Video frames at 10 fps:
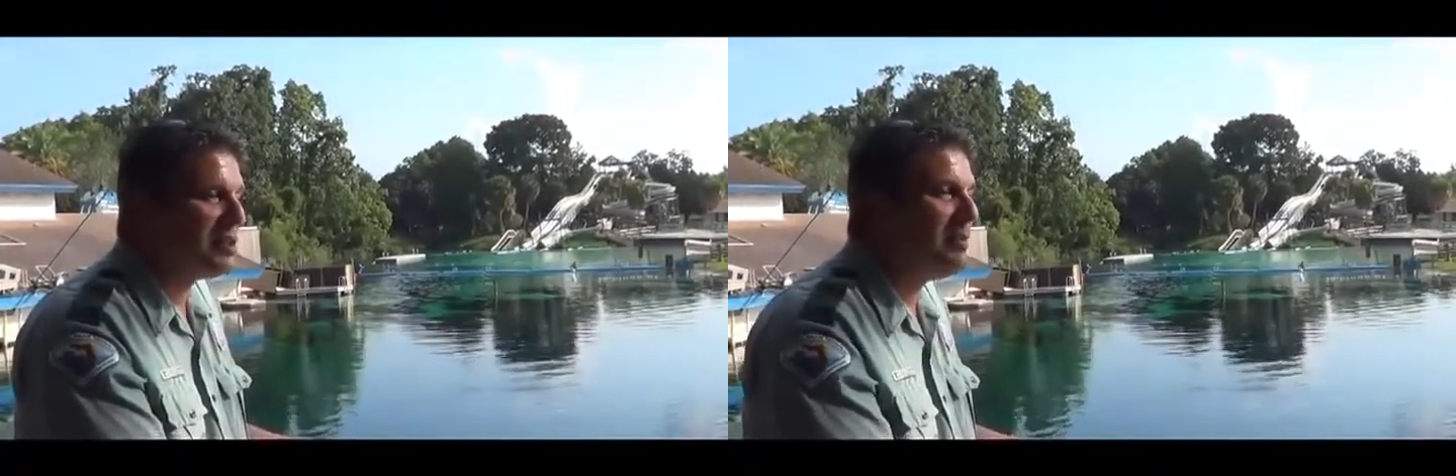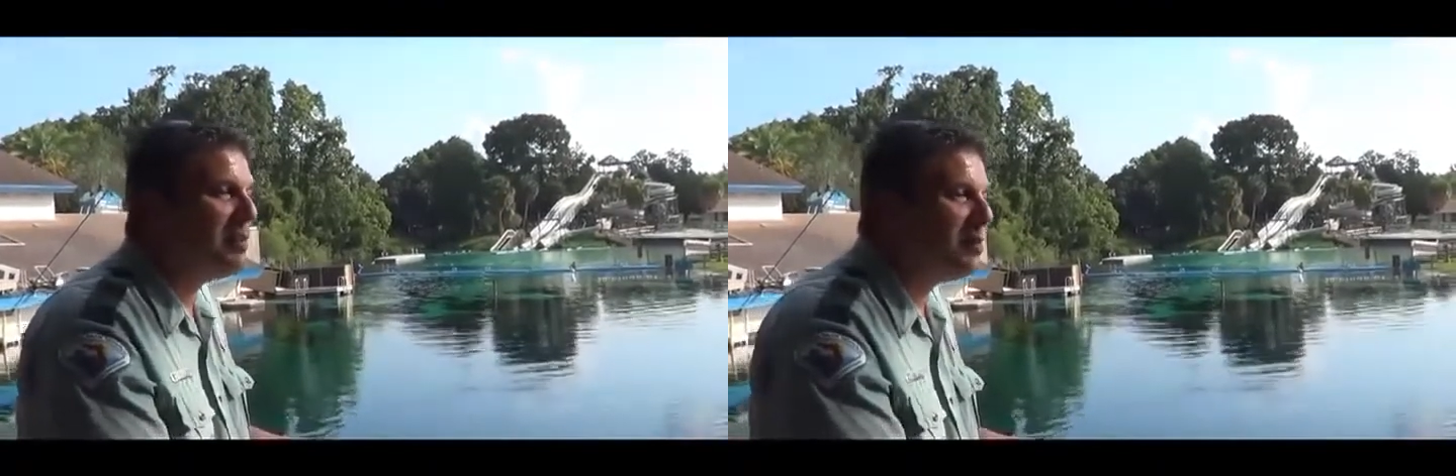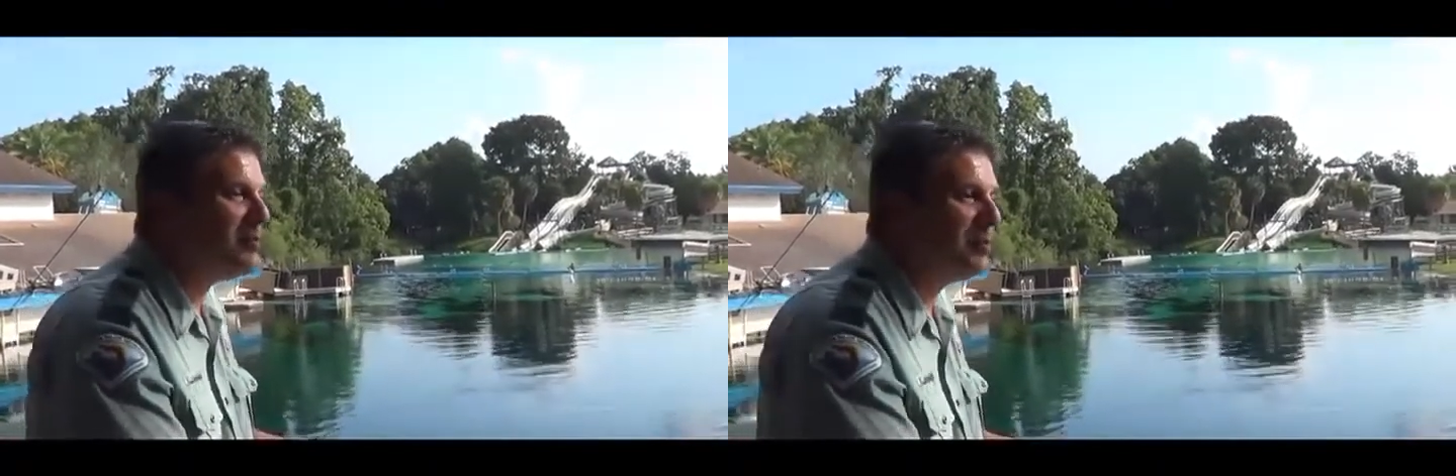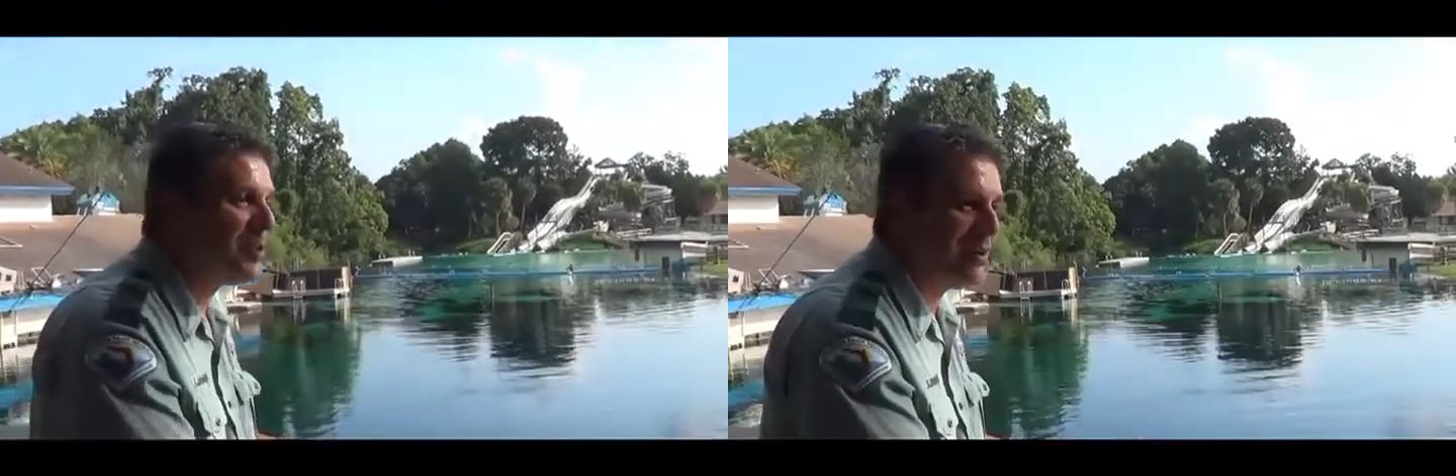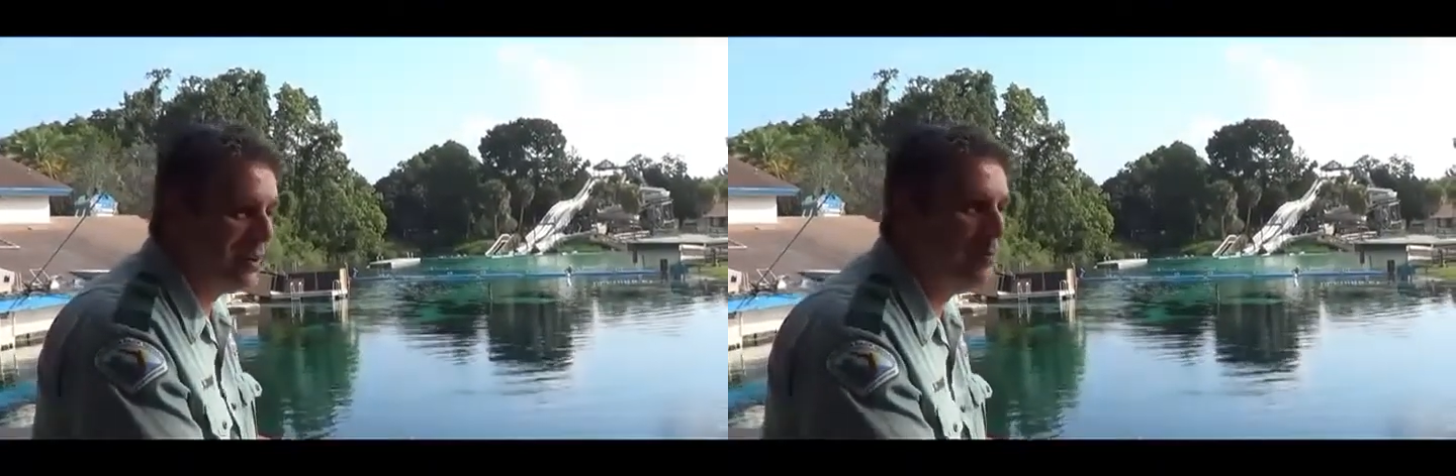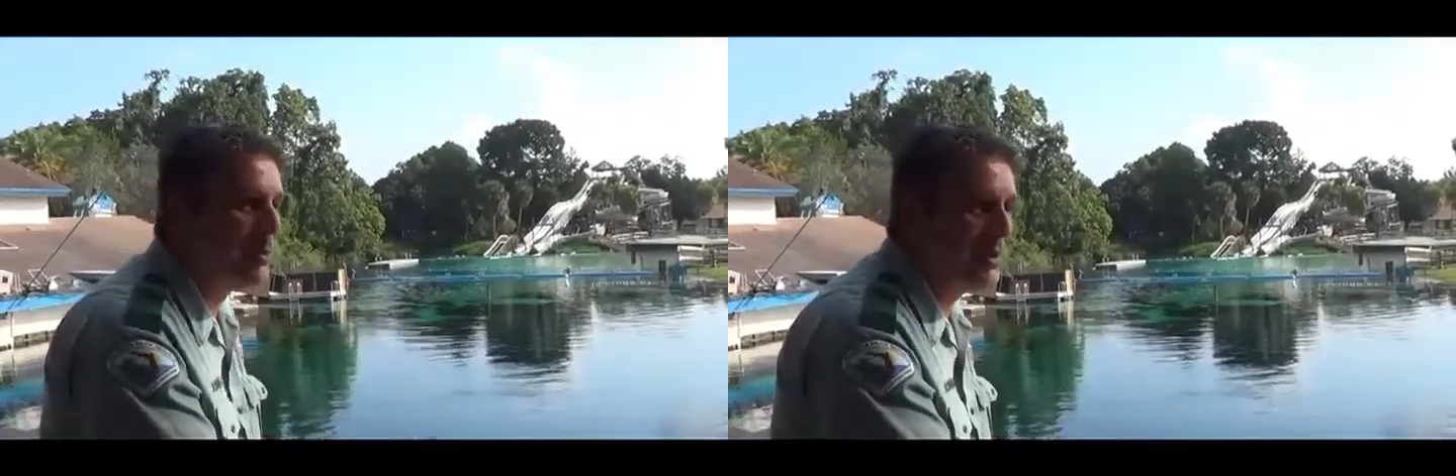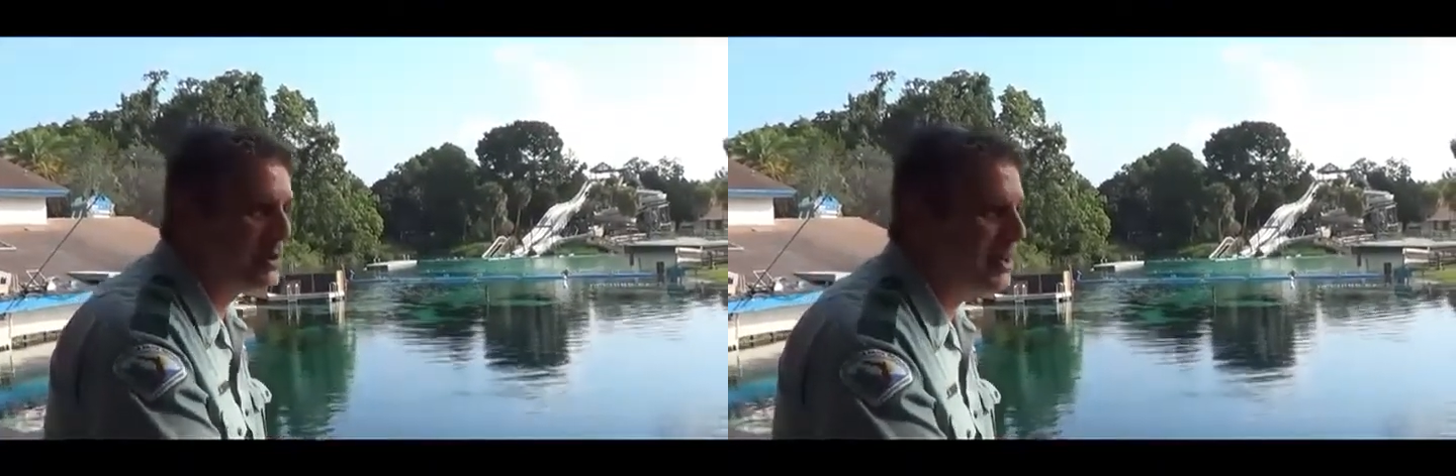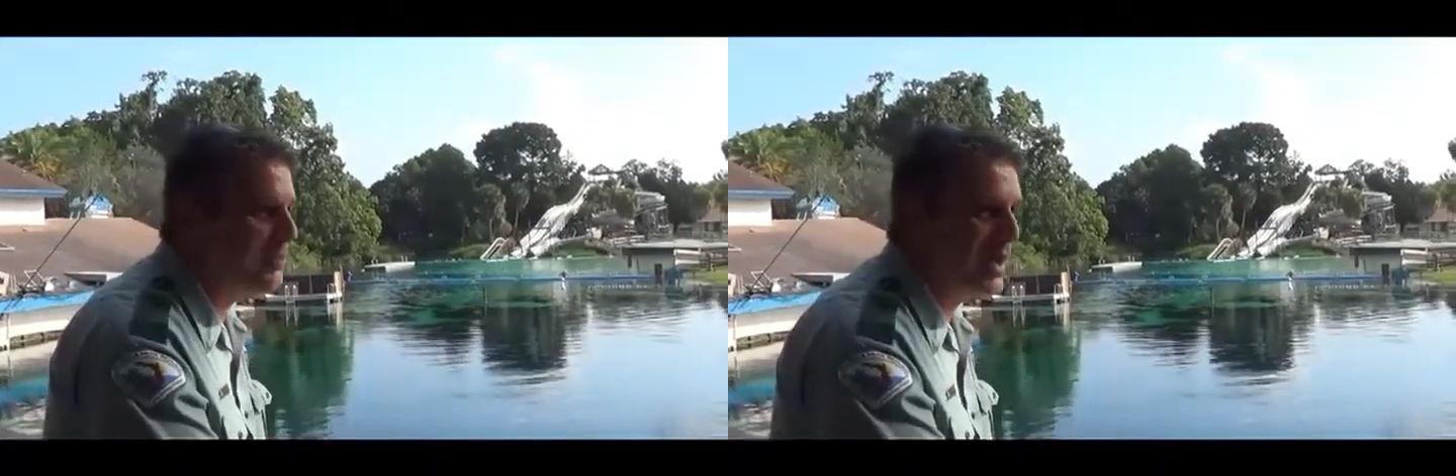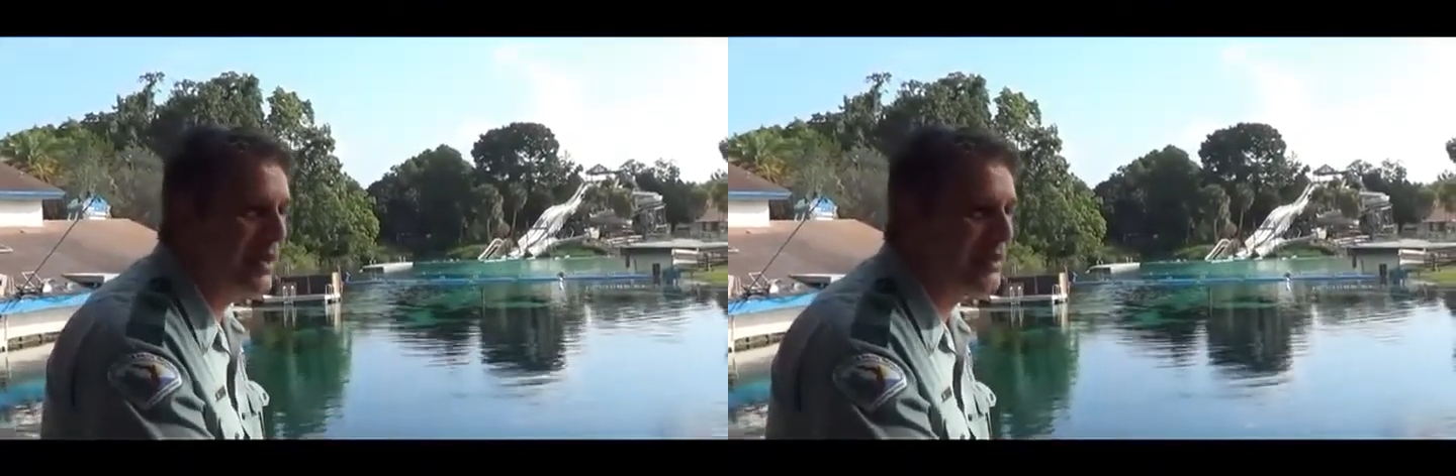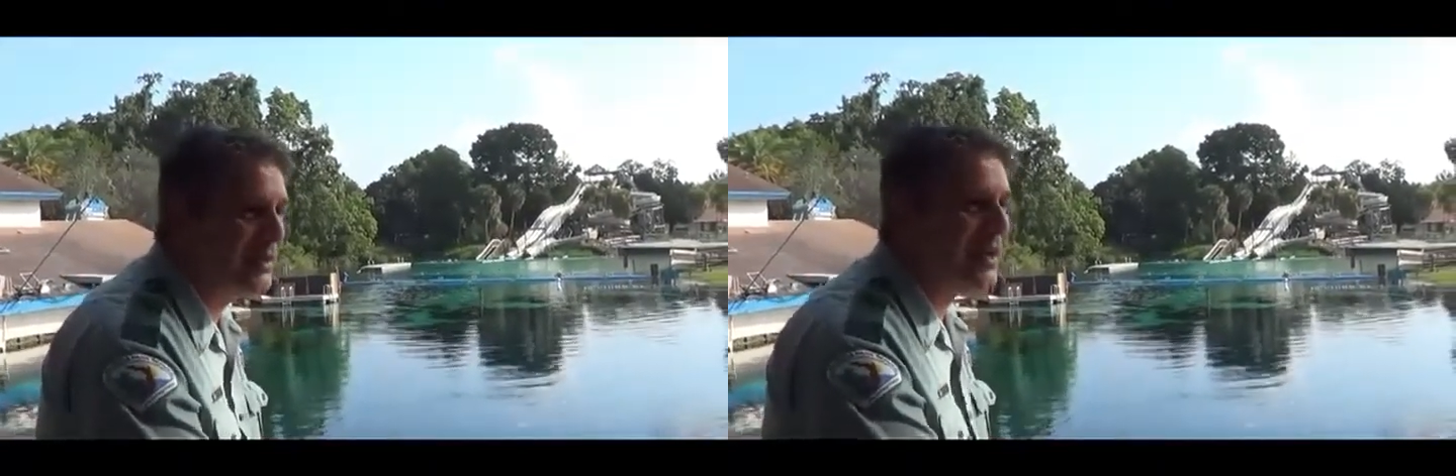some of those childhood memories come back